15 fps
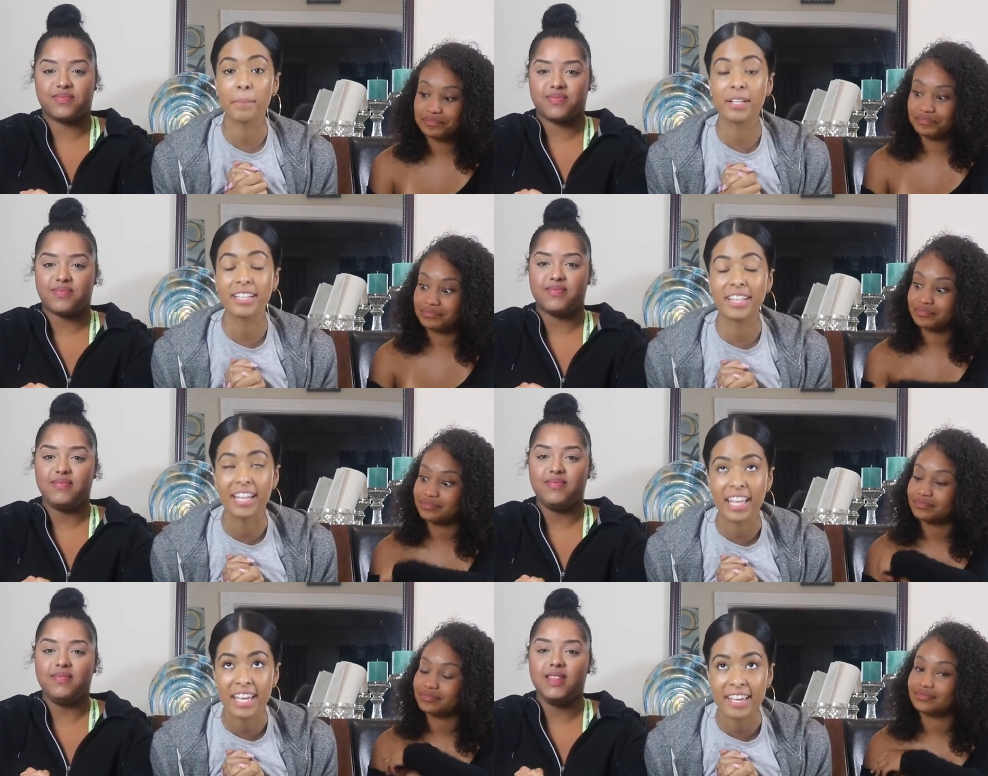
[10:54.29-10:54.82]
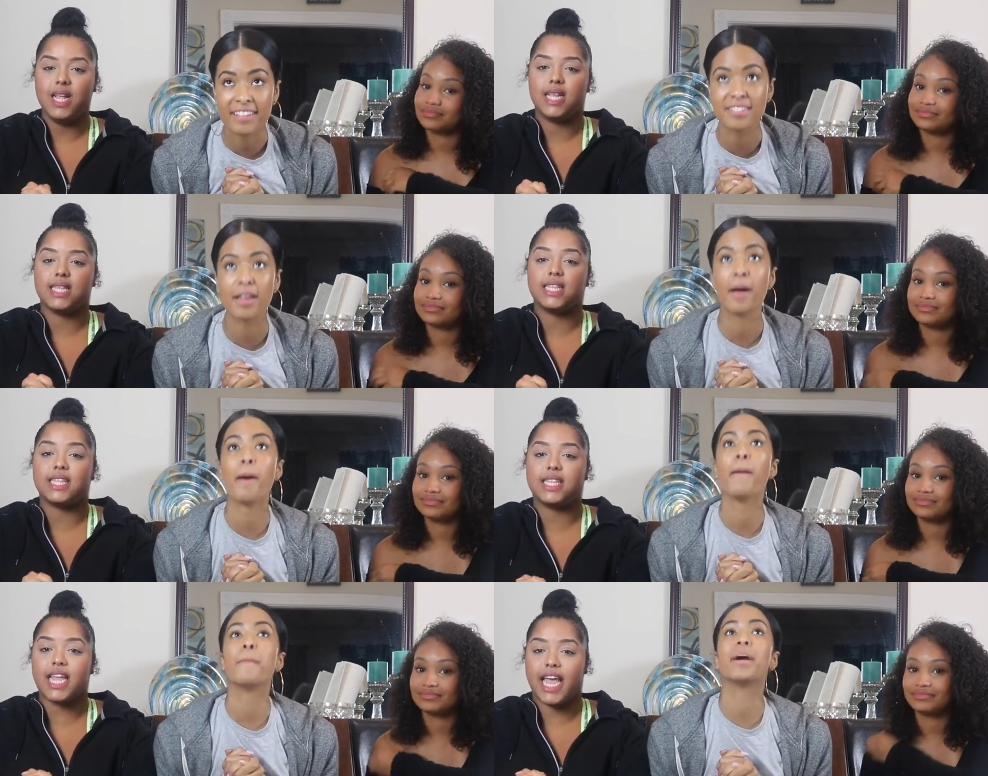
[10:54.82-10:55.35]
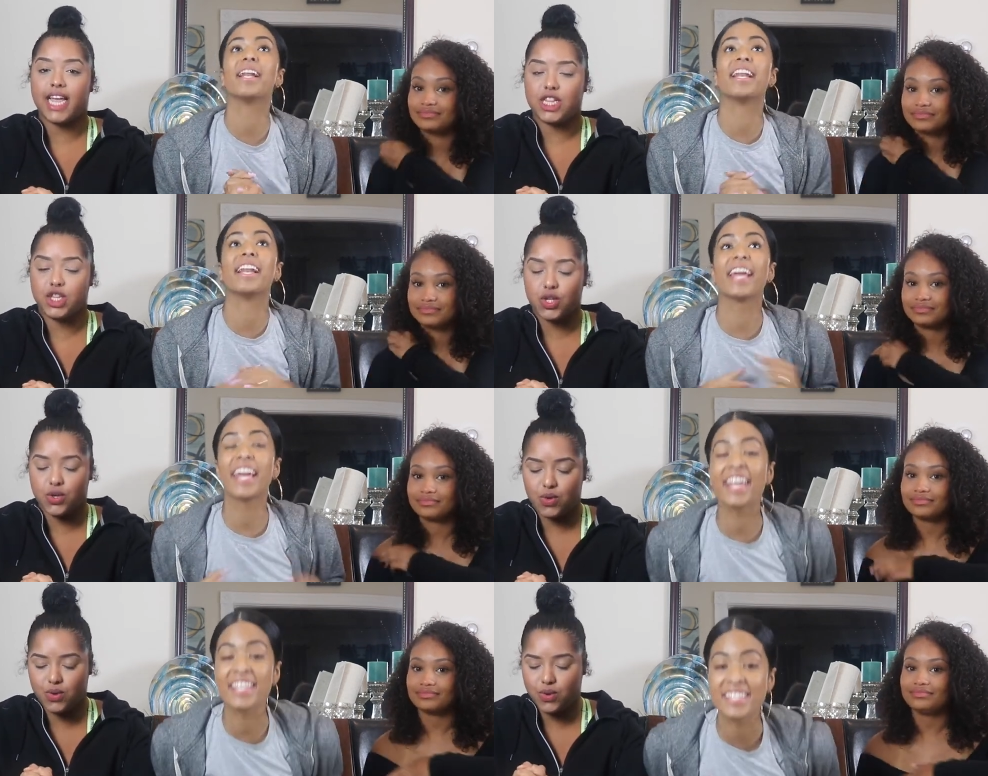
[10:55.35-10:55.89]
Speaker 1: please, stay
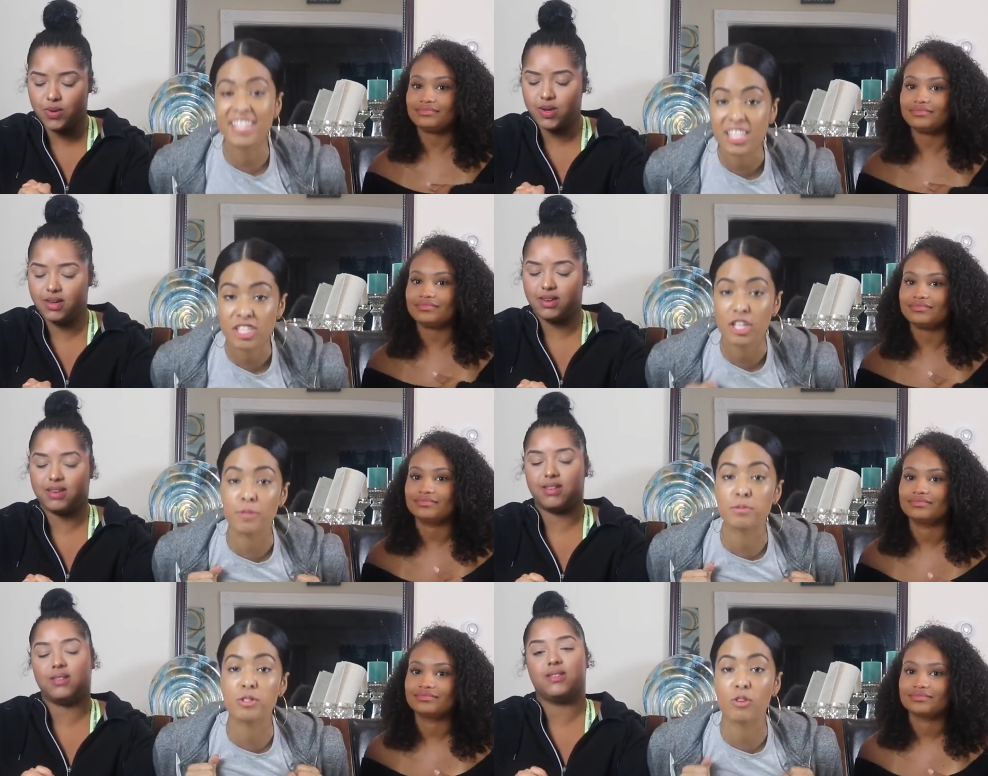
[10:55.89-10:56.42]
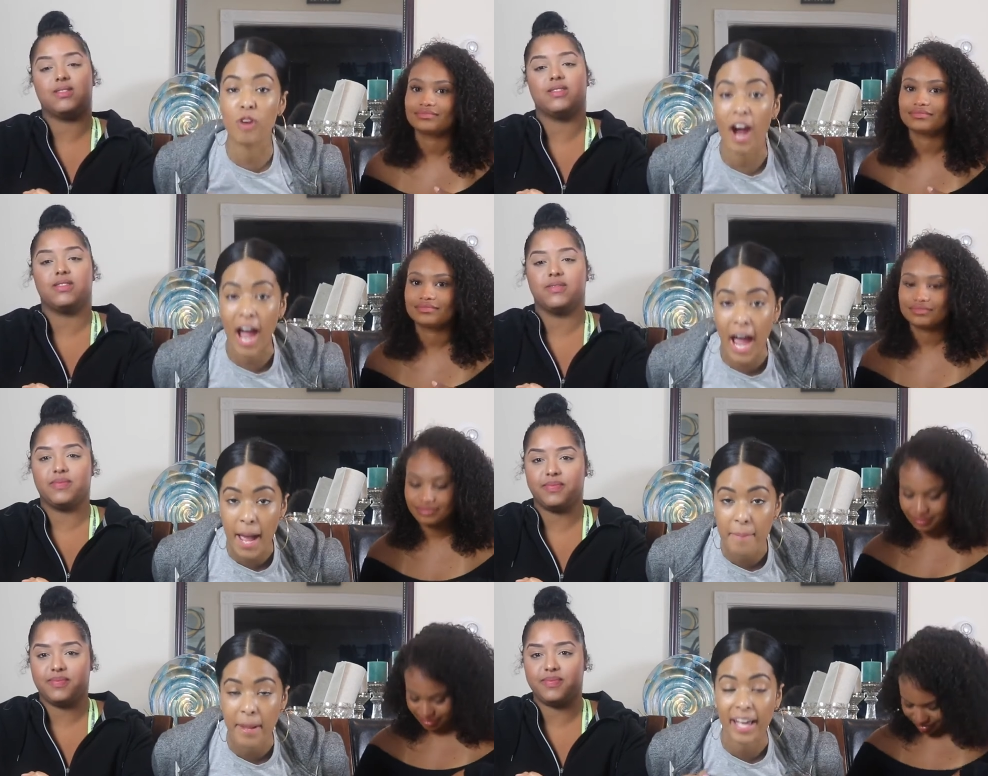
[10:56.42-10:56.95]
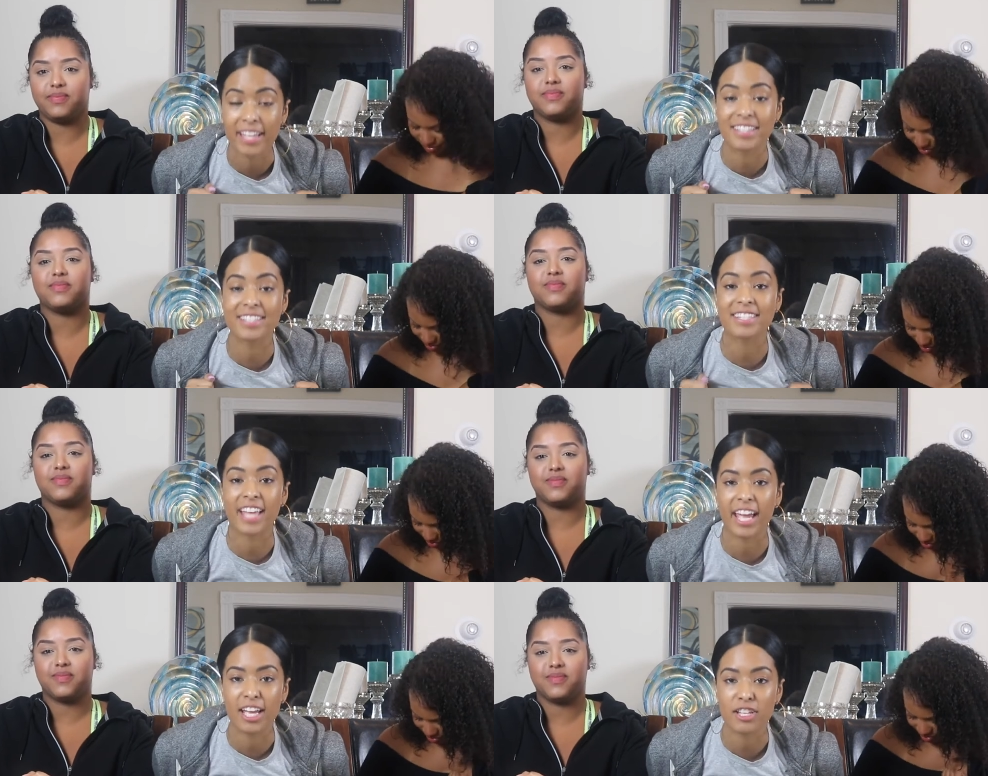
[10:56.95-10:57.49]
please tuned. Subscribe and
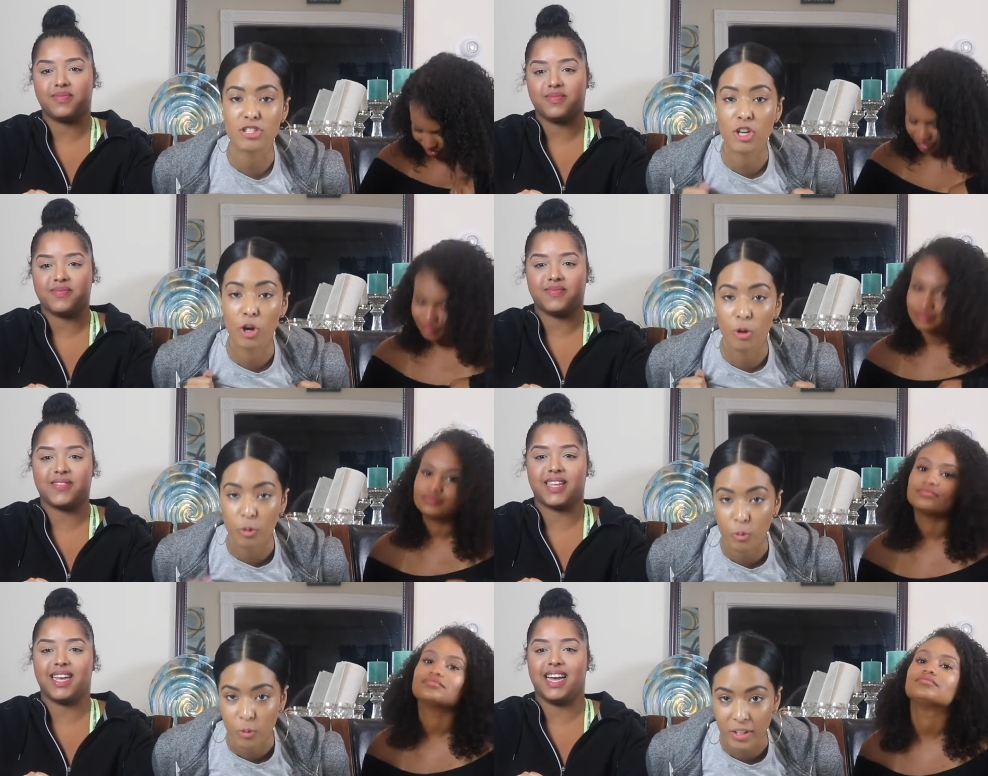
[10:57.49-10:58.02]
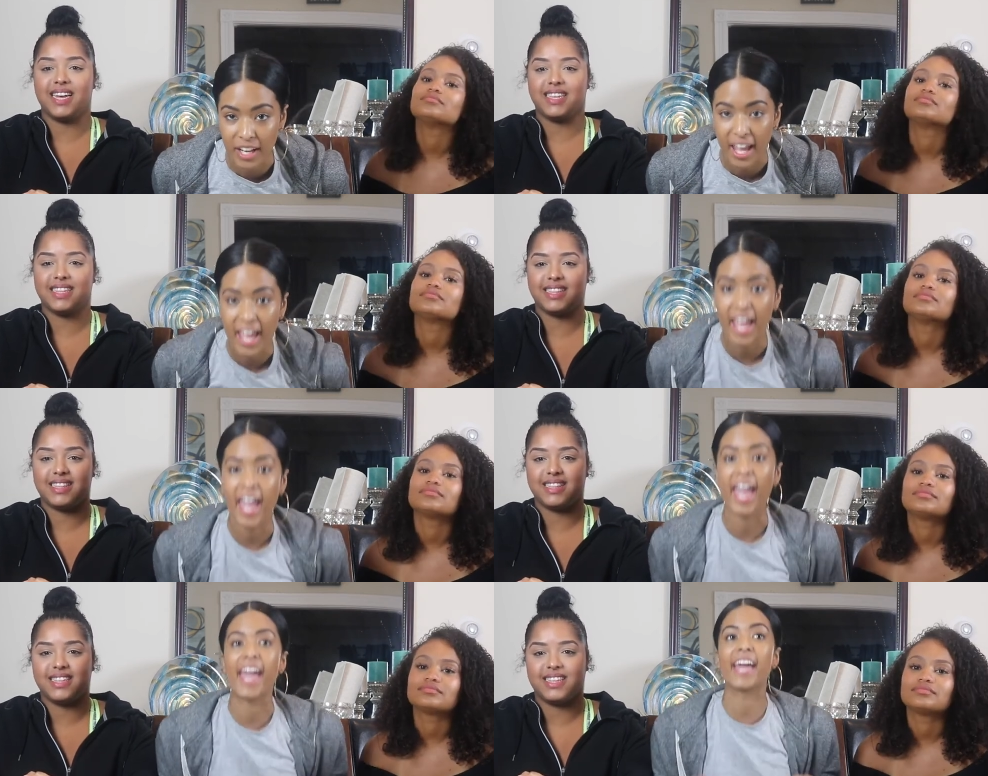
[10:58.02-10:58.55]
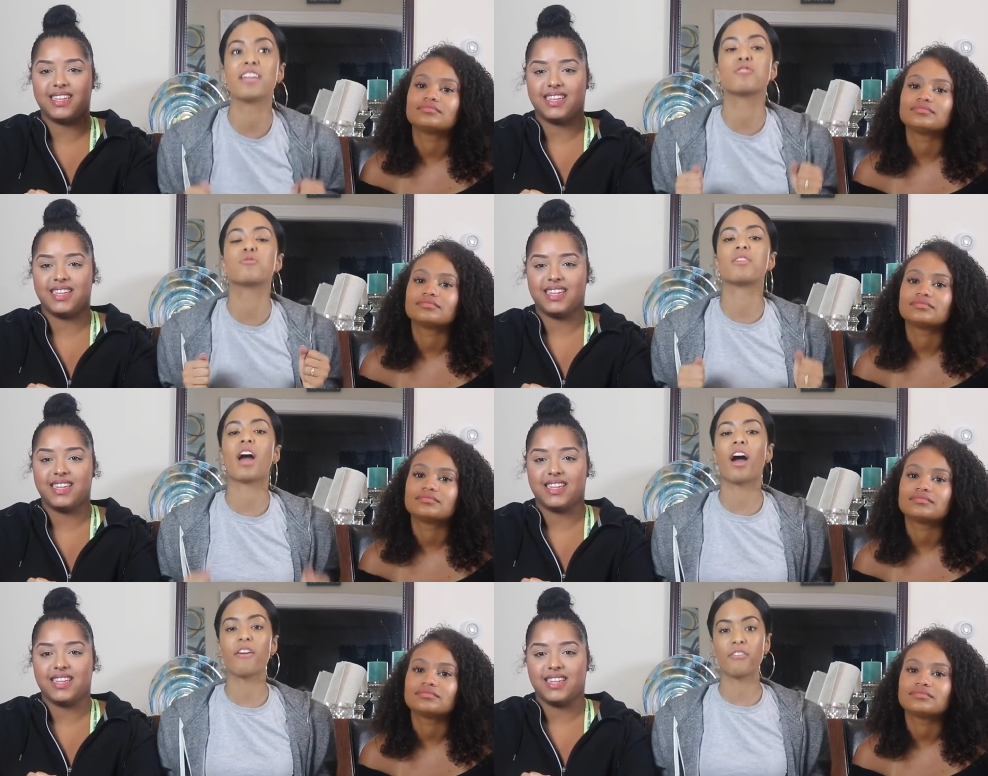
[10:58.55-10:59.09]
stay tuned. Yes. And
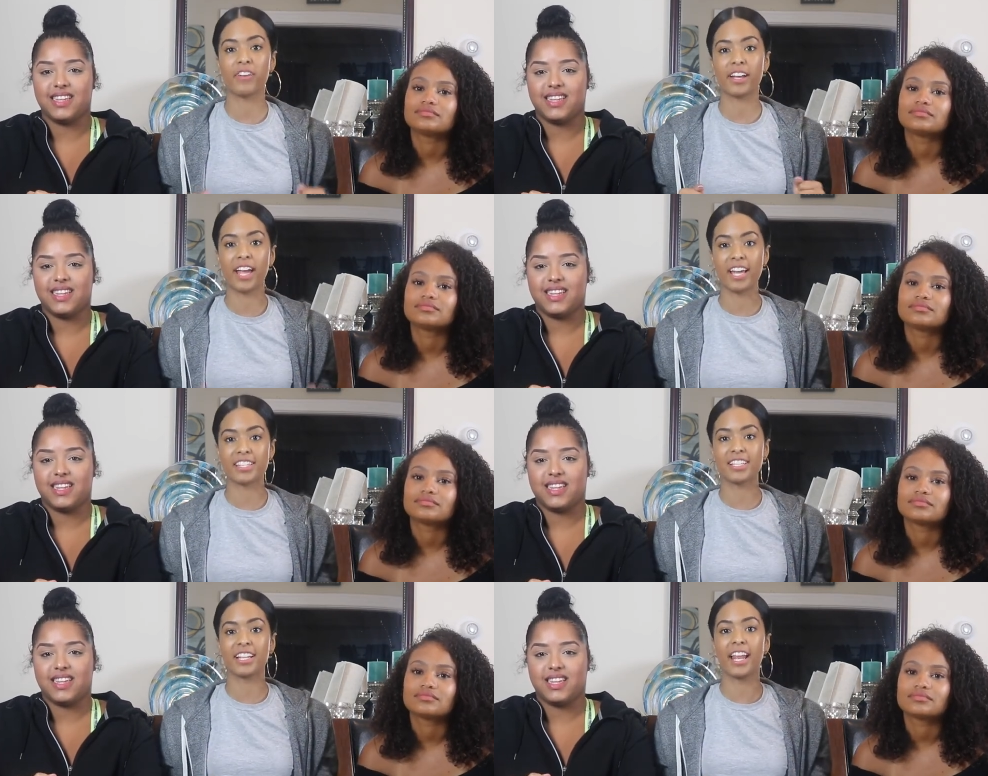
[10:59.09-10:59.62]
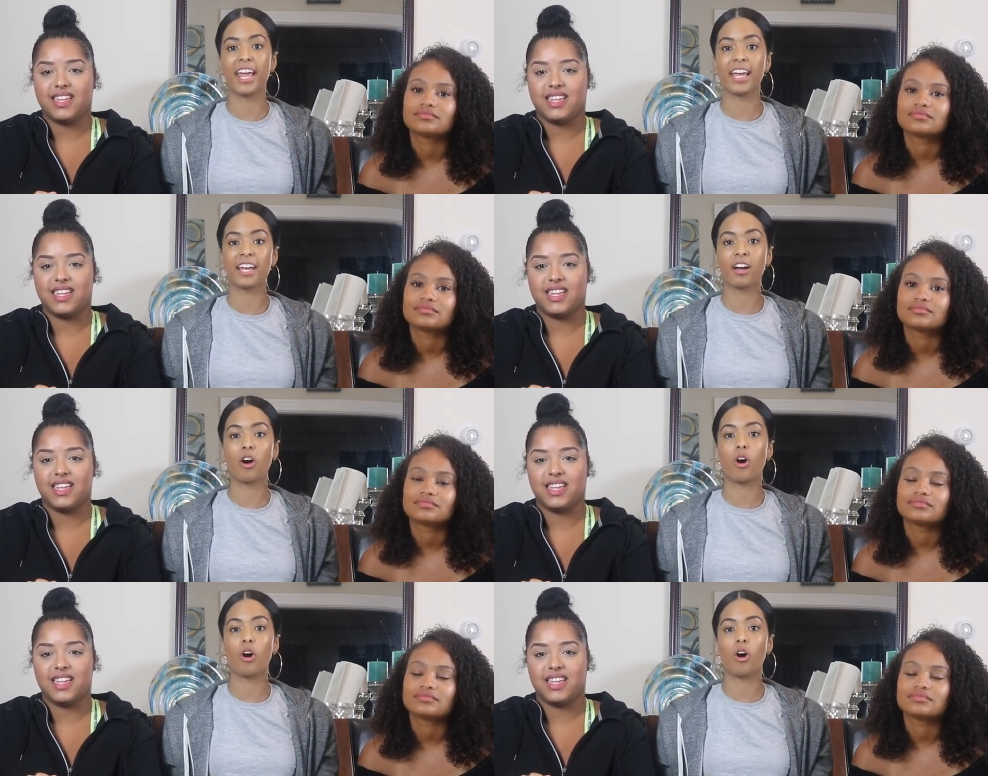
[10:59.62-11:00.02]
do not forget to like